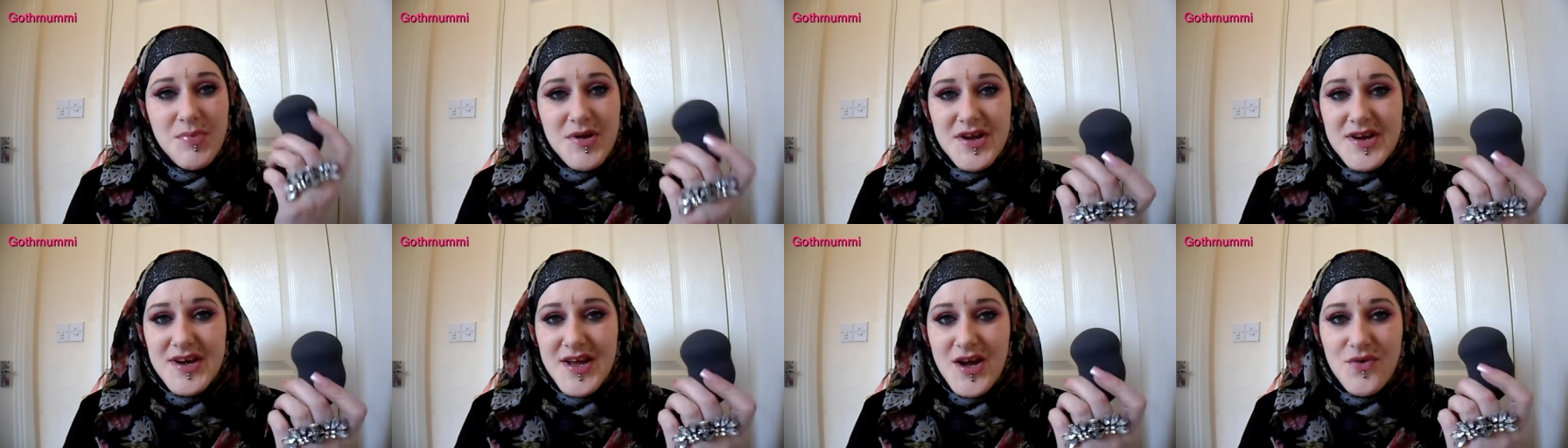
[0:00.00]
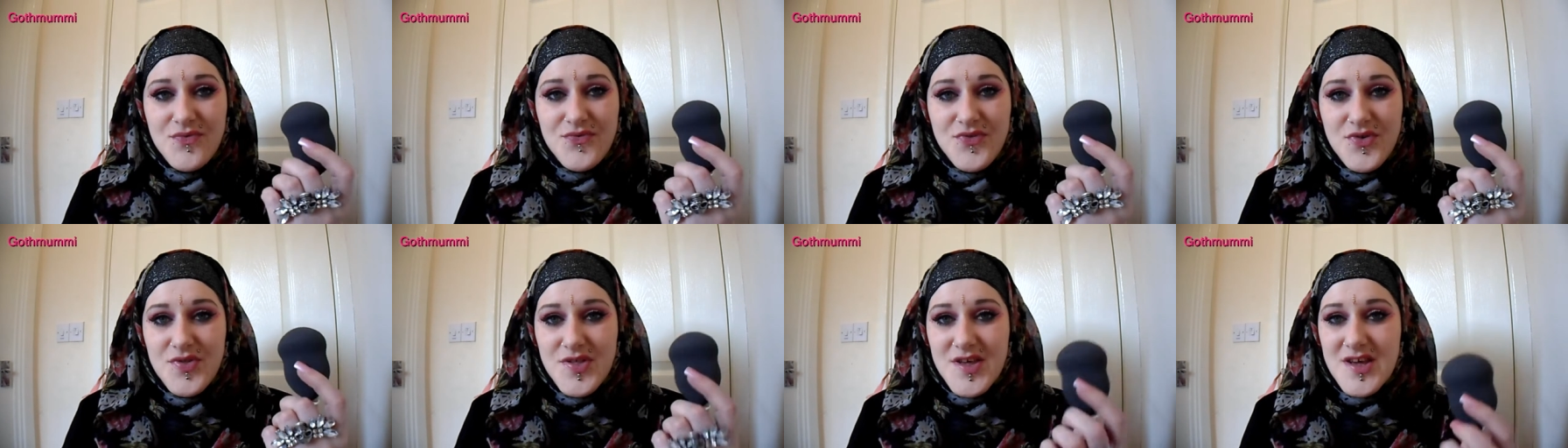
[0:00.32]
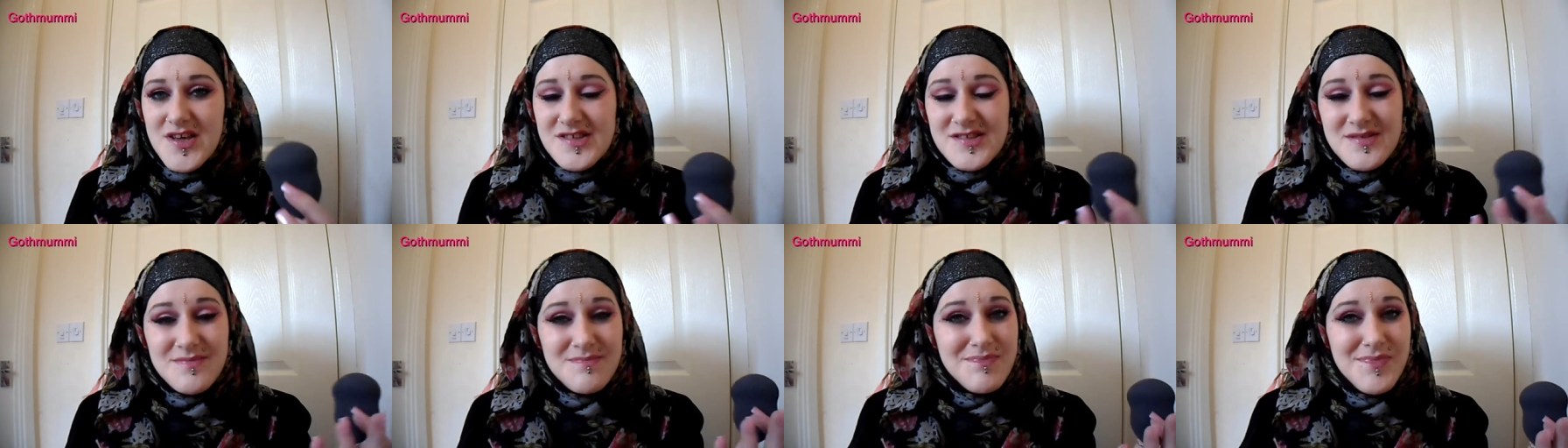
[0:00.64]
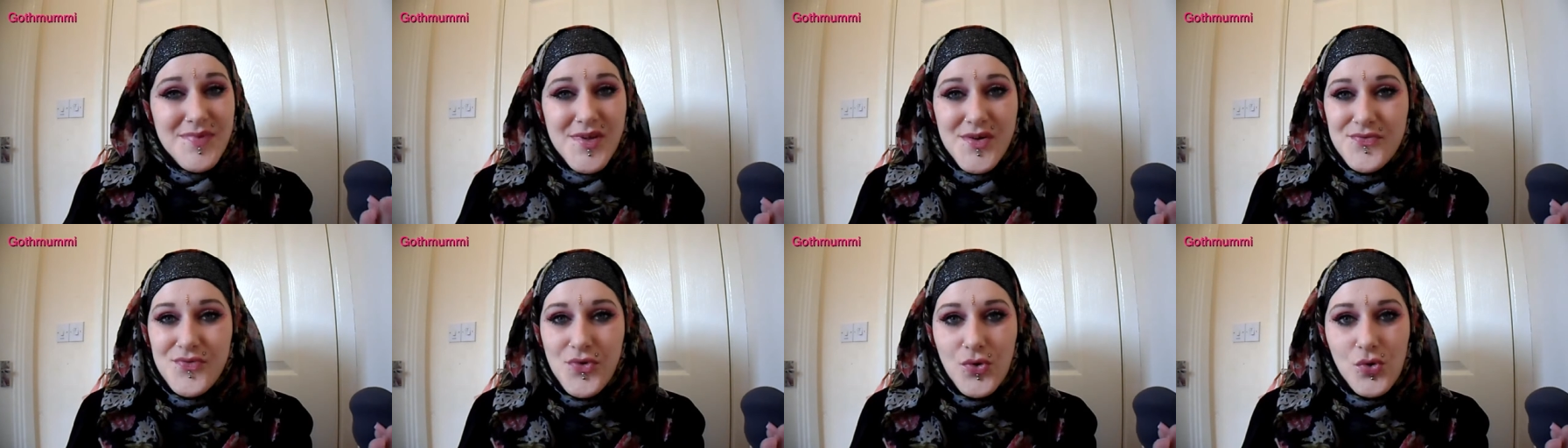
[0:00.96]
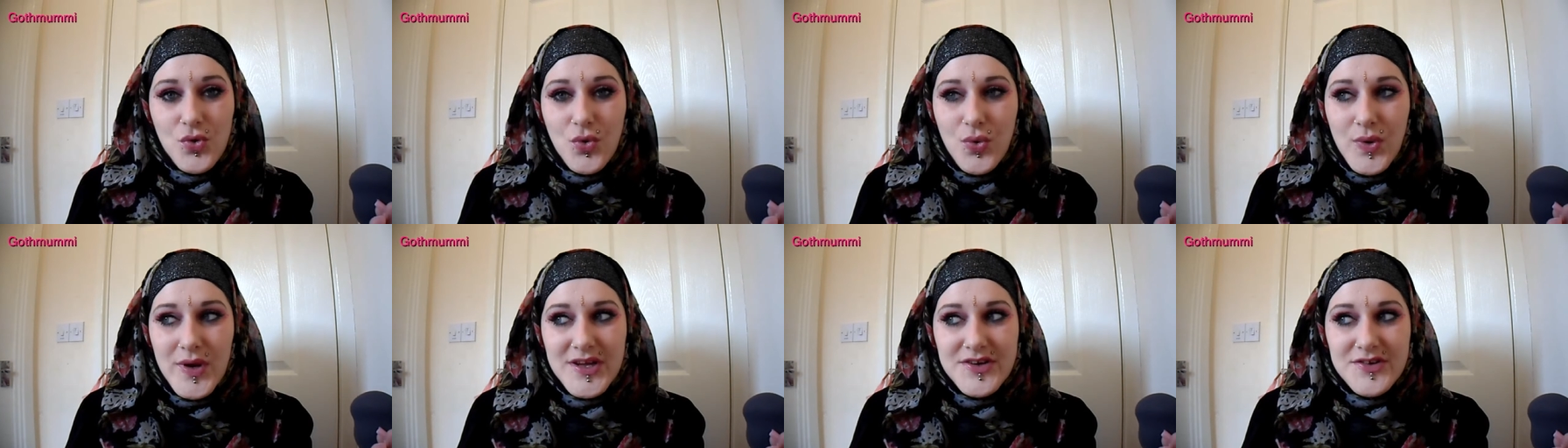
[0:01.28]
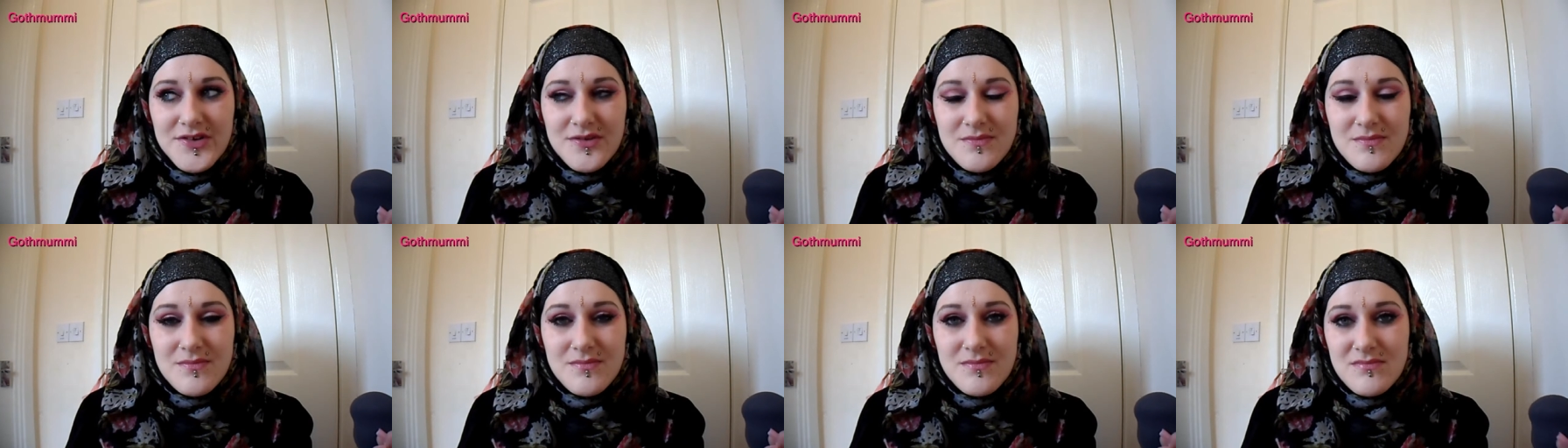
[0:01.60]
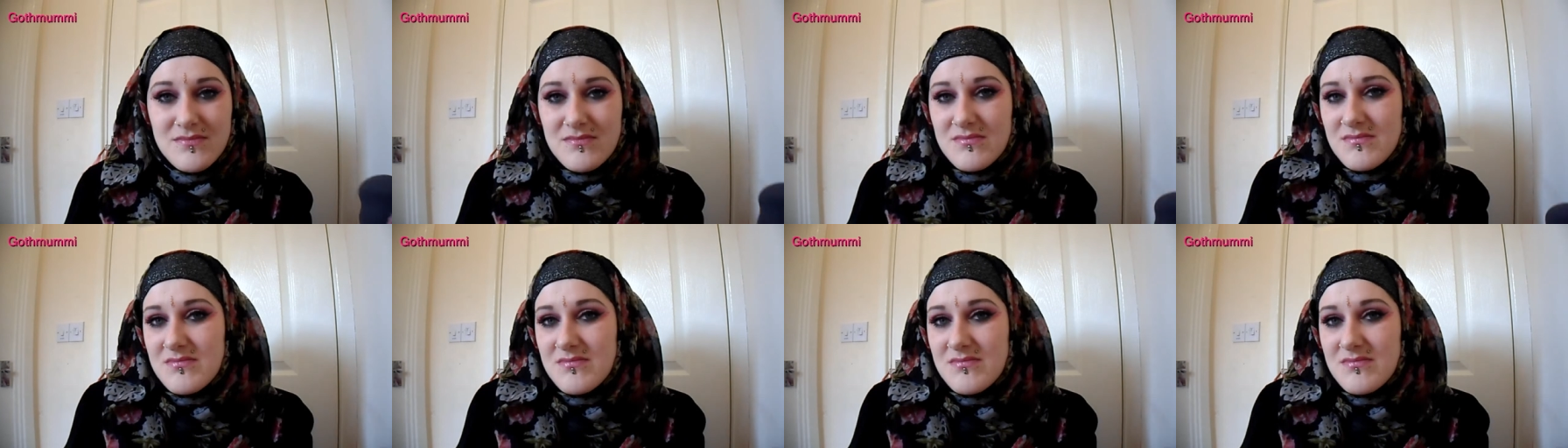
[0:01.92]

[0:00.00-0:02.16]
Put your nail through this, 4 quid.